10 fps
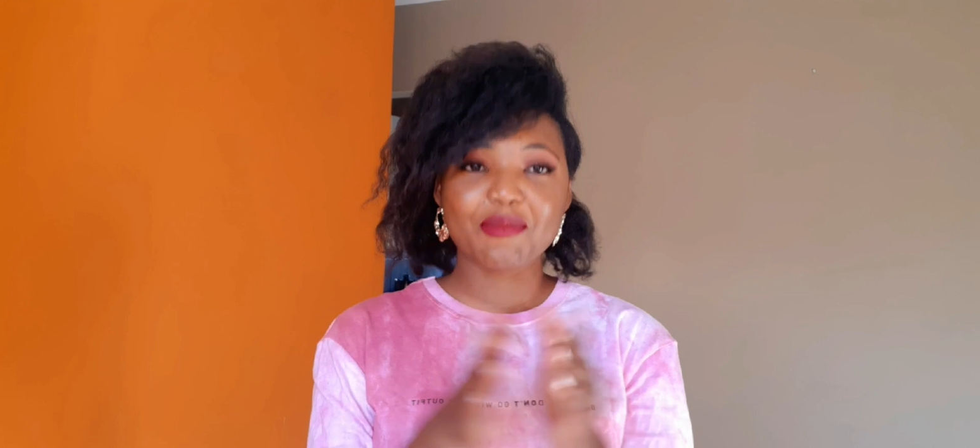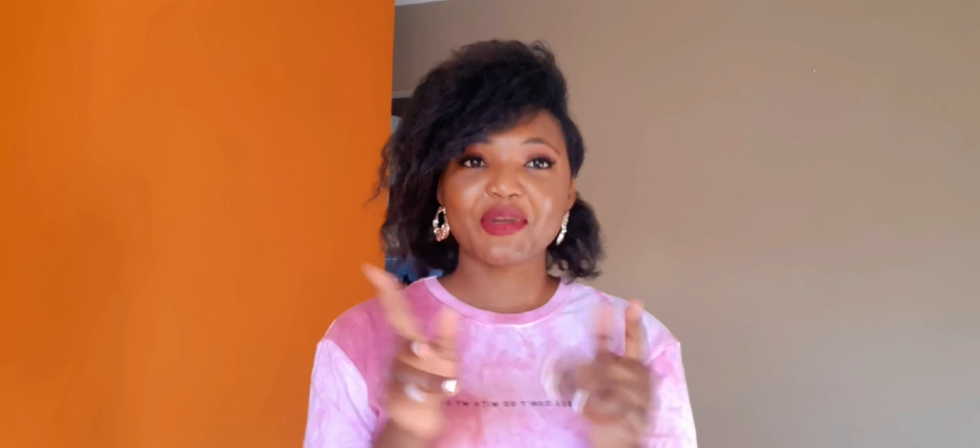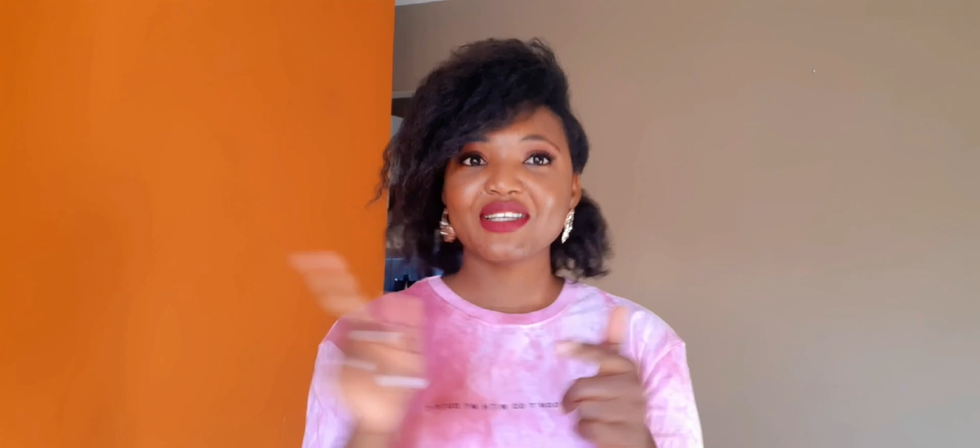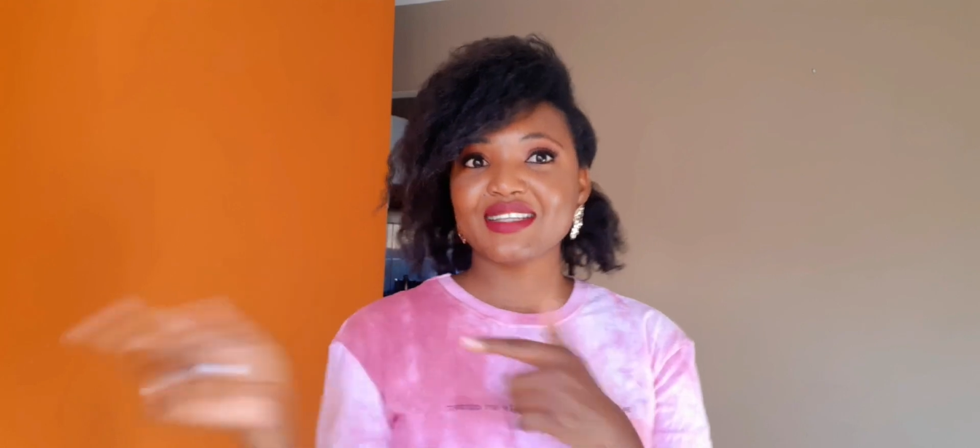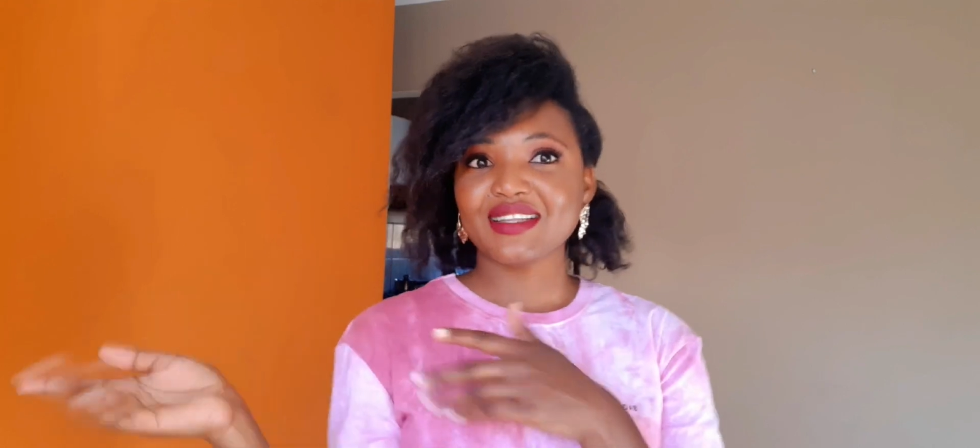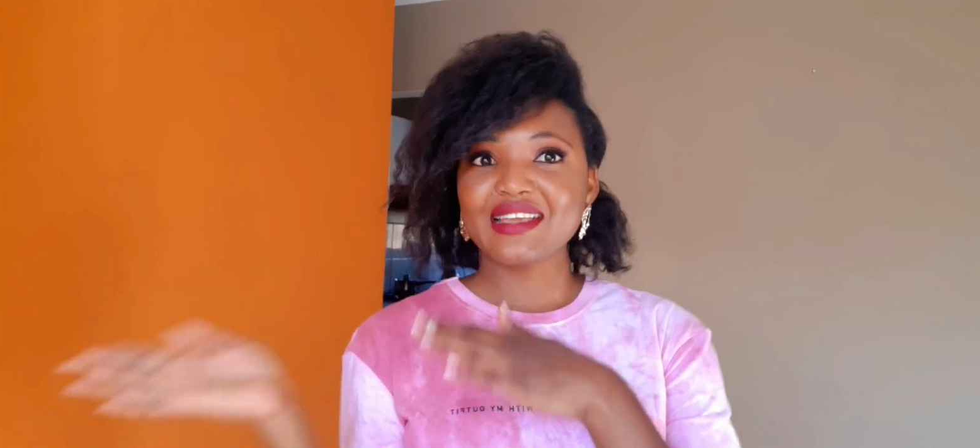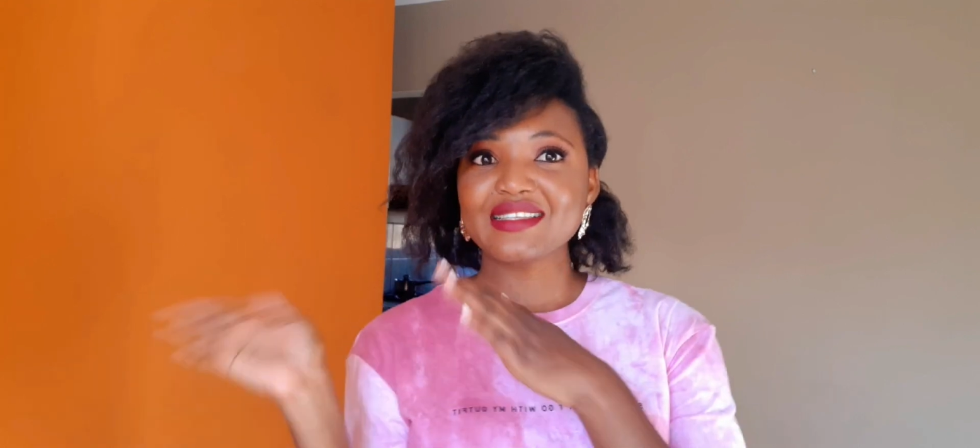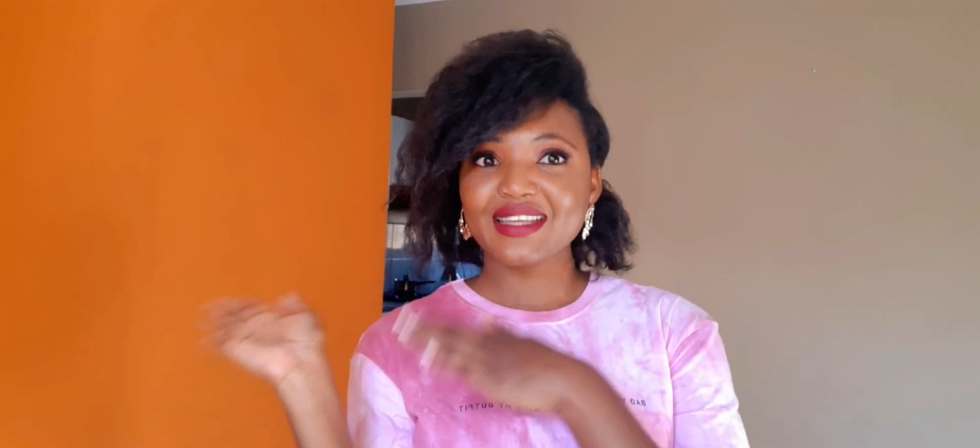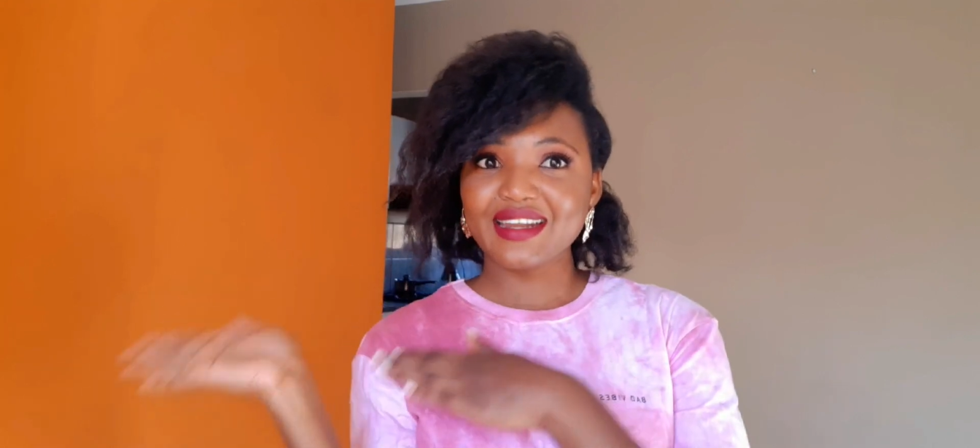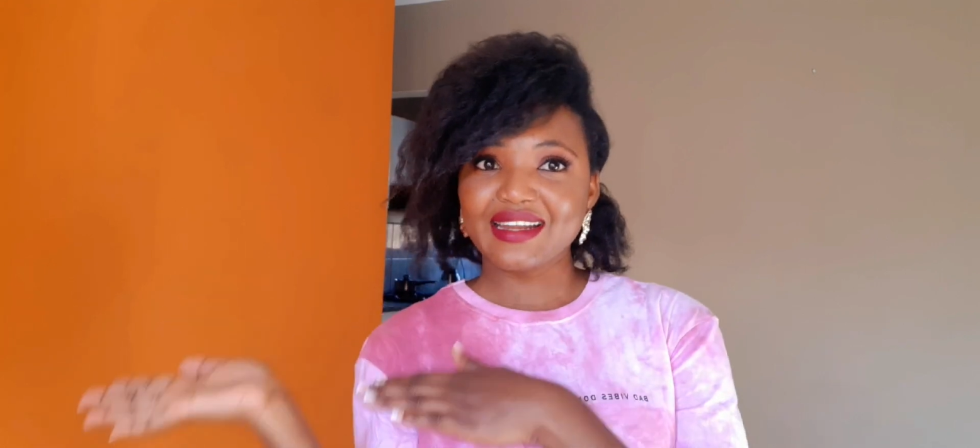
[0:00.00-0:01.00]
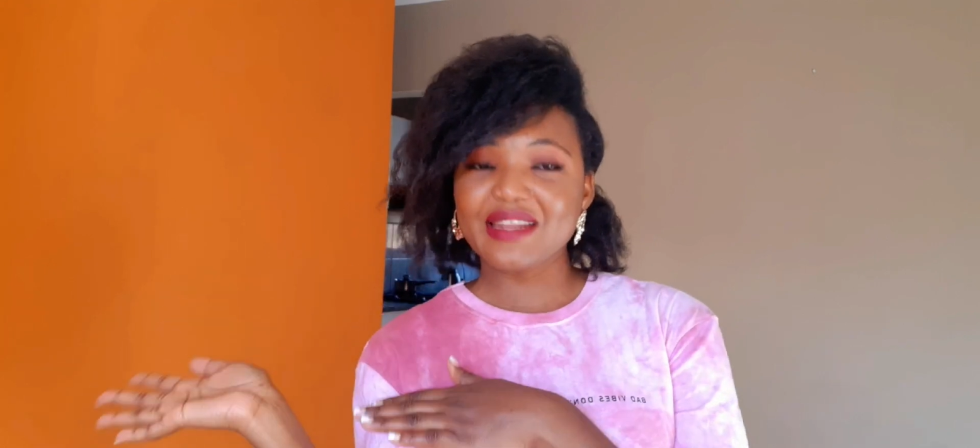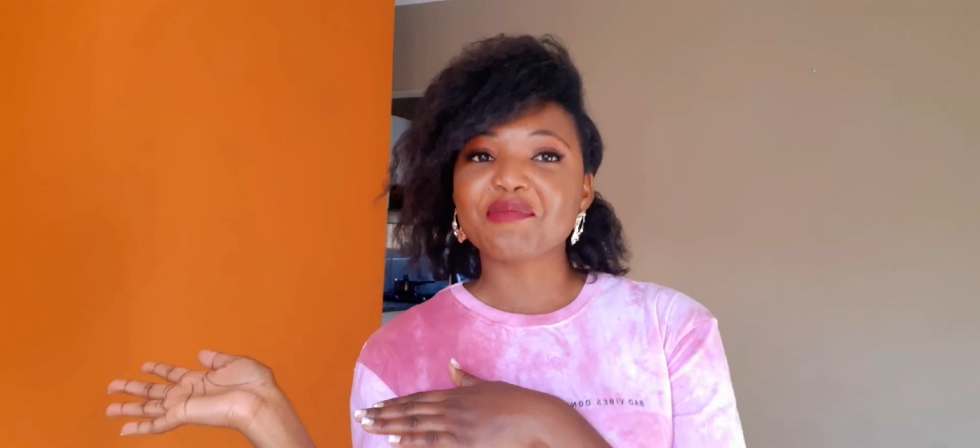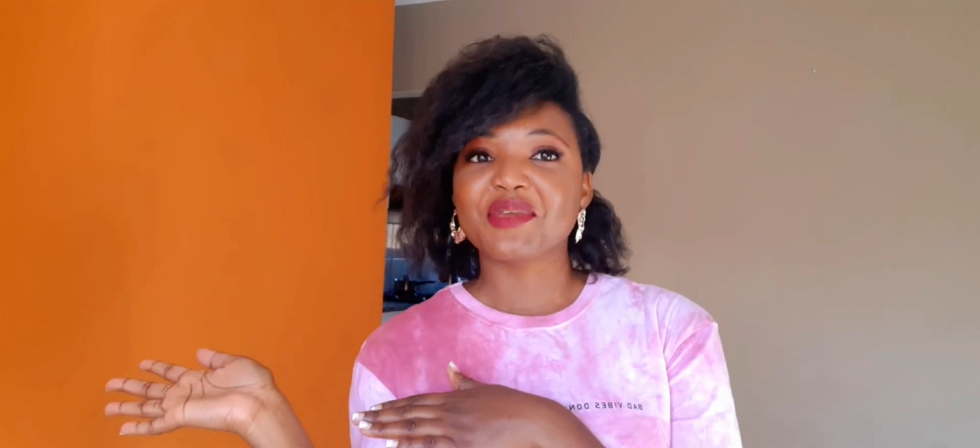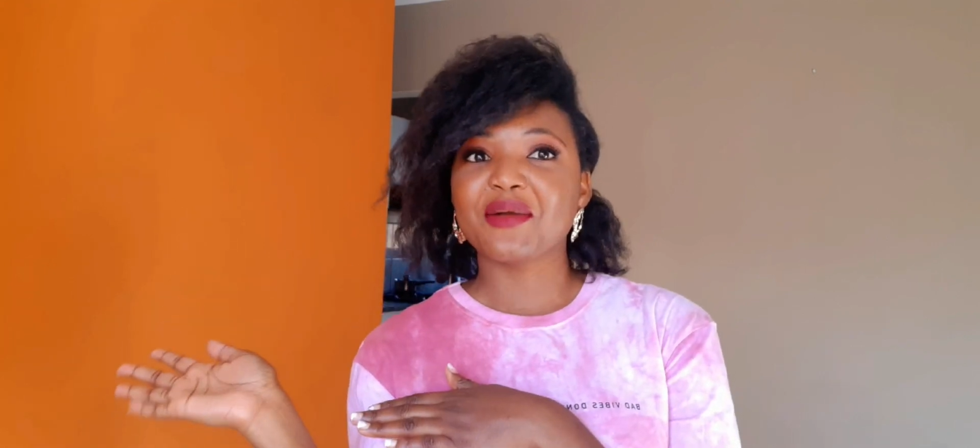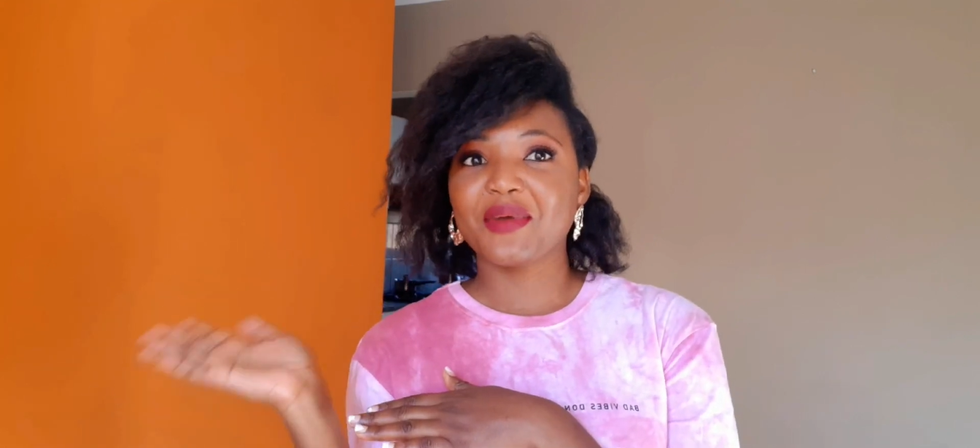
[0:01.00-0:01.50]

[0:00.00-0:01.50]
gonna insert a clip here